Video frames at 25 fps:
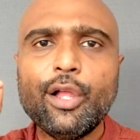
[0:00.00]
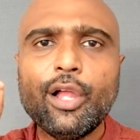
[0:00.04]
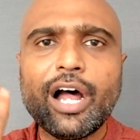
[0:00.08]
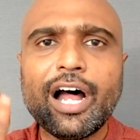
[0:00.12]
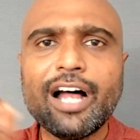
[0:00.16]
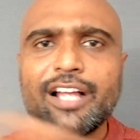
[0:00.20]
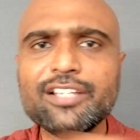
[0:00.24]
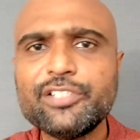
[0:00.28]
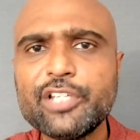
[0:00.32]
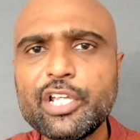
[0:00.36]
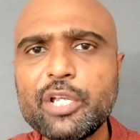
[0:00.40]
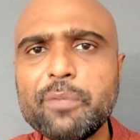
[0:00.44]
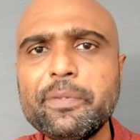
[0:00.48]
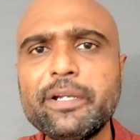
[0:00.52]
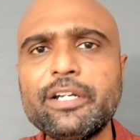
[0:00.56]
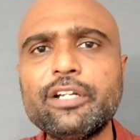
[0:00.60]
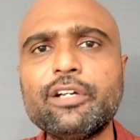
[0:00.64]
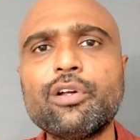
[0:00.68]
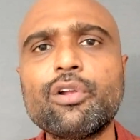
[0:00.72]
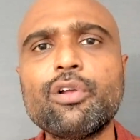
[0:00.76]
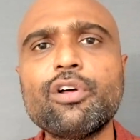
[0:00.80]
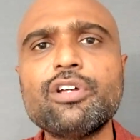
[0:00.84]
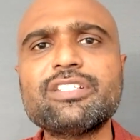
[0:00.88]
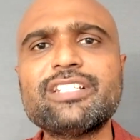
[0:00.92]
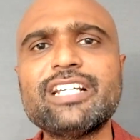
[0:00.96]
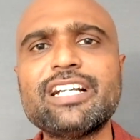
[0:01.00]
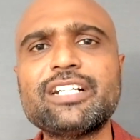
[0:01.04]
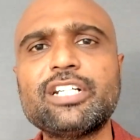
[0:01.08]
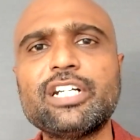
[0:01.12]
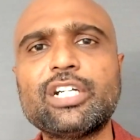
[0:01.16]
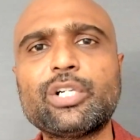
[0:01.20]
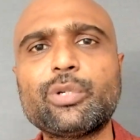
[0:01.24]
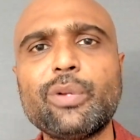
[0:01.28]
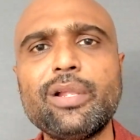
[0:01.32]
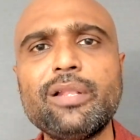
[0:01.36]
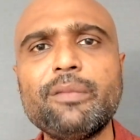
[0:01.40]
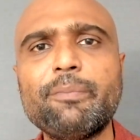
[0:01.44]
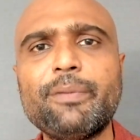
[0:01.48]
Assume it grows at
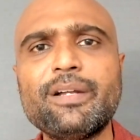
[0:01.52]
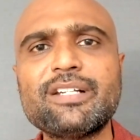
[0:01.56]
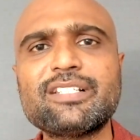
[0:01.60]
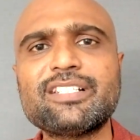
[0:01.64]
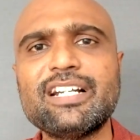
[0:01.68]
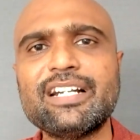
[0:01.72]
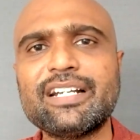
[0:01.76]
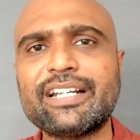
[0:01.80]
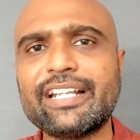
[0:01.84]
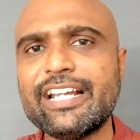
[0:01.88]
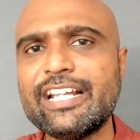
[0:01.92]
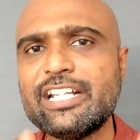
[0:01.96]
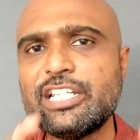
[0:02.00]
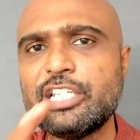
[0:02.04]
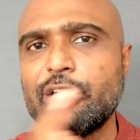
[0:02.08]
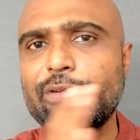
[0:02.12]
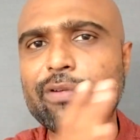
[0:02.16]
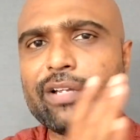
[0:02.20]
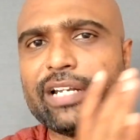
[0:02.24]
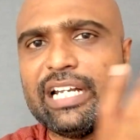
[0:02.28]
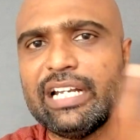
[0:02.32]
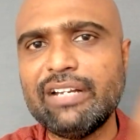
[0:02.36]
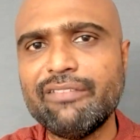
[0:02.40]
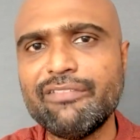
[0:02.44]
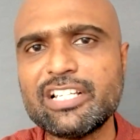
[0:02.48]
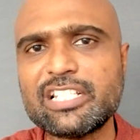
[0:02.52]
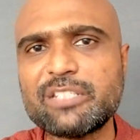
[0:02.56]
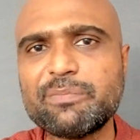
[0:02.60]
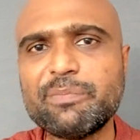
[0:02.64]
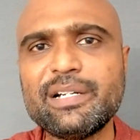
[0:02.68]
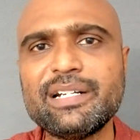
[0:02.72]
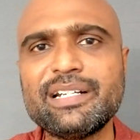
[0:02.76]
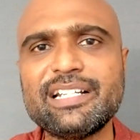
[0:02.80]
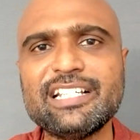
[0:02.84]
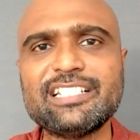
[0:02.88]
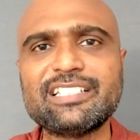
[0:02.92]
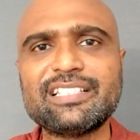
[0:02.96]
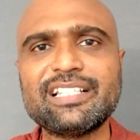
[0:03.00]
12%, your
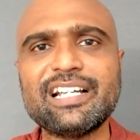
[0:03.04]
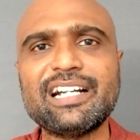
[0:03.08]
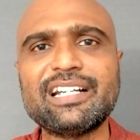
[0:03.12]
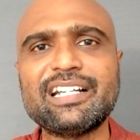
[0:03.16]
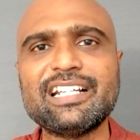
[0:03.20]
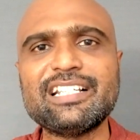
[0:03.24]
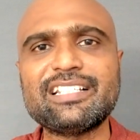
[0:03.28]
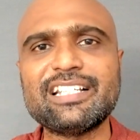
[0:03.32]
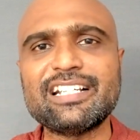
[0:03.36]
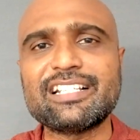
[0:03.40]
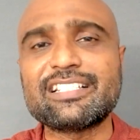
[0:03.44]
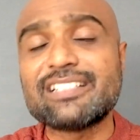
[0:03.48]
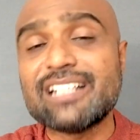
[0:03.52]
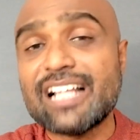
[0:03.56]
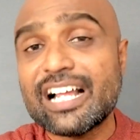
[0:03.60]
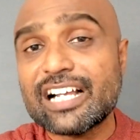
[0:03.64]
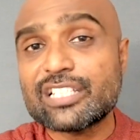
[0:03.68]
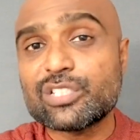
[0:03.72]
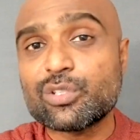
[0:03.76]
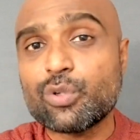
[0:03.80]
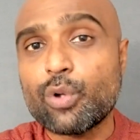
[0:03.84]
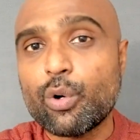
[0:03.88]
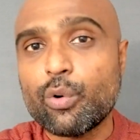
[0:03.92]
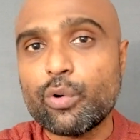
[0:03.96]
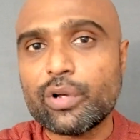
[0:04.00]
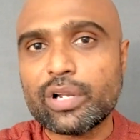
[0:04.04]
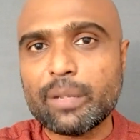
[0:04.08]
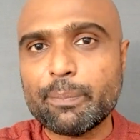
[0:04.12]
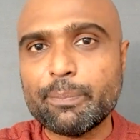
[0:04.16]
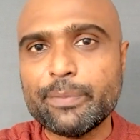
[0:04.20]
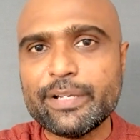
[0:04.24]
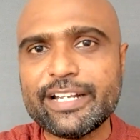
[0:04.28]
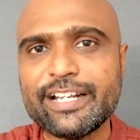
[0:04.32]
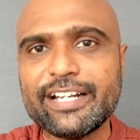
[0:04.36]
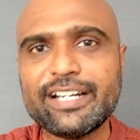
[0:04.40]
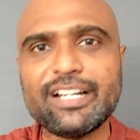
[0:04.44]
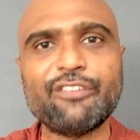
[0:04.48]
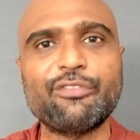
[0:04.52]
investment is 36 lakhs over a
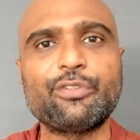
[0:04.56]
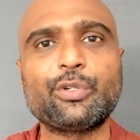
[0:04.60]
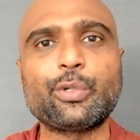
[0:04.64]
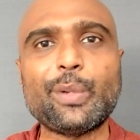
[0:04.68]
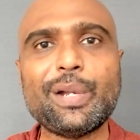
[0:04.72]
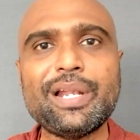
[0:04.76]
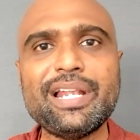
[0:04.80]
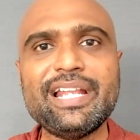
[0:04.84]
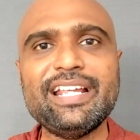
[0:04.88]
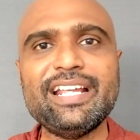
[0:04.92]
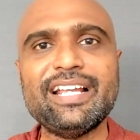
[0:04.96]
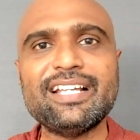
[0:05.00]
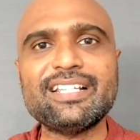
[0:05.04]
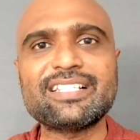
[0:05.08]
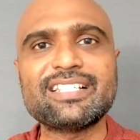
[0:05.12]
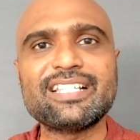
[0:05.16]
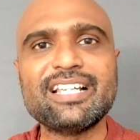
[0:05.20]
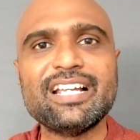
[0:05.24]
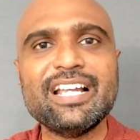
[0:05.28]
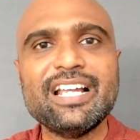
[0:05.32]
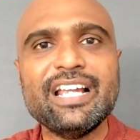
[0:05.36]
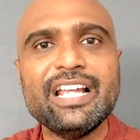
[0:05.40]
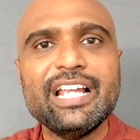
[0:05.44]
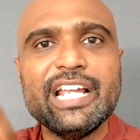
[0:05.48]
period of 12 years,